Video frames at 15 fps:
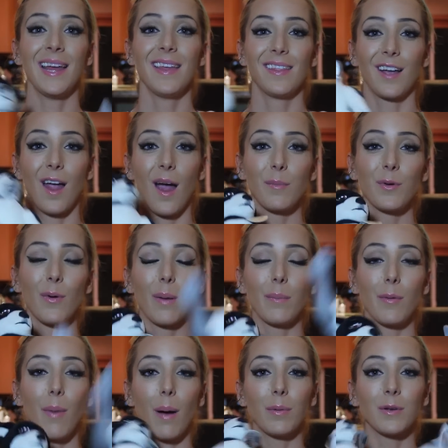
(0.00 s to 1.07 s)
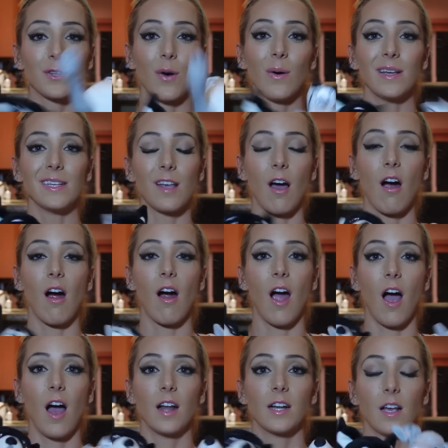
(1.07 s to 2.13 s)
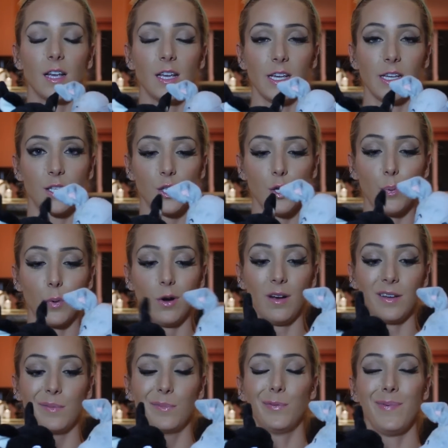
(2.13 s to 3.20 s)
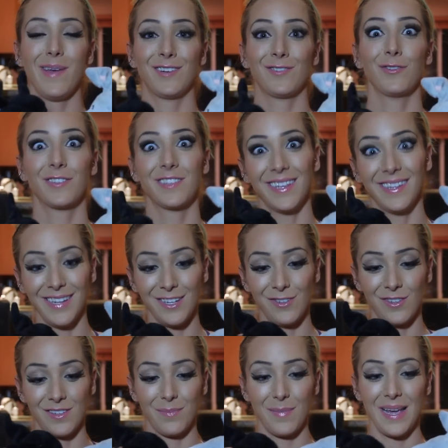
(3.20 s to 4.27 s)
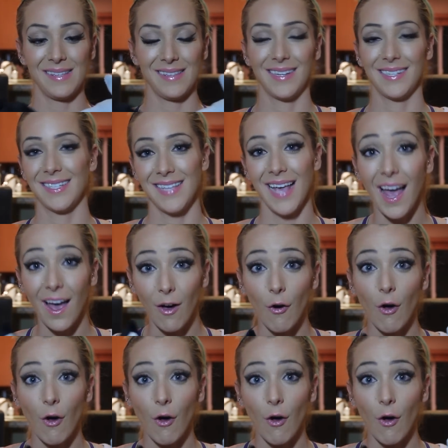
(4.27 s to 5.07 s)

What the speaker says: the KERMIT Worm and Marble Toys are on a super awesome, special, delicious, amazing sale.